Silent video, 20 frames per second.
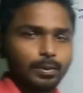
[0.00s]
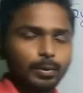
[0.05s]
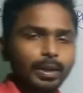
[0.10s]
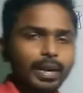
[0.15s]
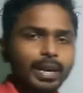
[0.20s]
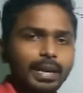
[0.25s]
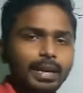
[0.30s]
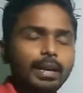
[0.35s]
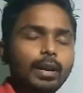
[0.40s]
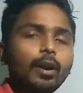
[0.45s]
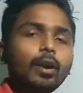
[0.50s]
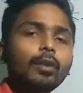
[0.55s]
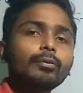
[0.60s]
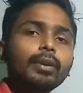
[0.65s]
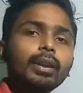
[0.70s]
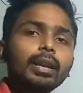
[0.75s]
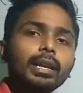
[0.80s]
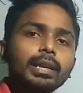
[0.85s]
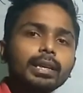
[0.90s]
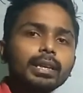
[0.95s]
okay,
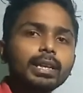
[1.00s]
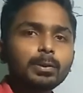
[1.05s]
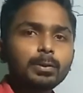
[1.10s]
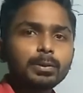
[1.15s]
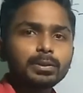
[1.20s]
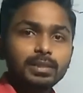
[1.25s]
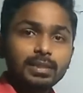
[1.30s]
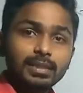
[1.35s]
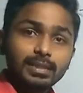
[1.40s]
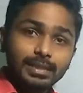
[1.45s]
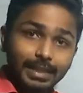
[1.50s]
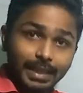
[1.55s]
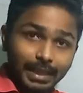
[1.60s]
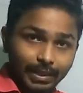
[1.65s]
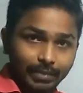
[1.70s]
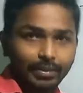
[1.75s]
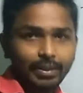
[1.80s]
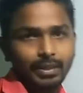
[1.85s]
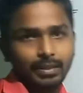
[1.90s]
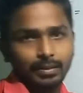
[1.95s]
of a linear equation is
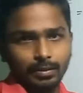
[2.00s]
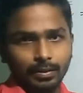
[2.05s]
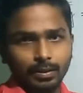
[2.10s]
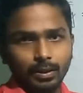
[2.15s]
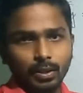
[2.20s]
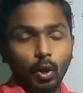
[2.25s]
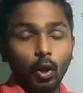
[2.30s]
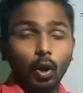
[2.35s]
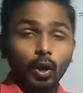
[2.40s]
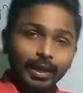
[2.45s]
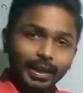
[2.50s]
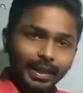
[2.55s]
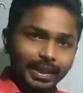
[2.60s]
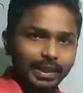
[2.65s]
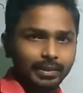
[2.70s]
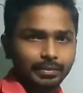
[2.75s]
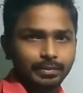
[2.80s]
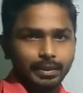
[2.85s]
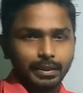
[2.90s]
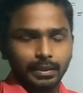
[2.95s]
given, already
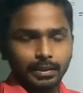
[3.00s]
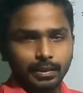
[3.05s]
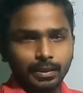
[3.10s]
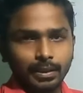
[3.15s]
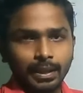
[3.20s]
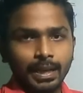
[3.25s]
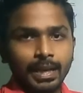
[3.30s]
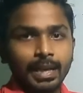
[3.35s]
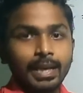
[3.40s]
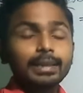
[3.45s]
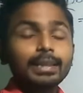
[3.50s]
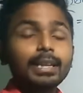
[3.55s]
given,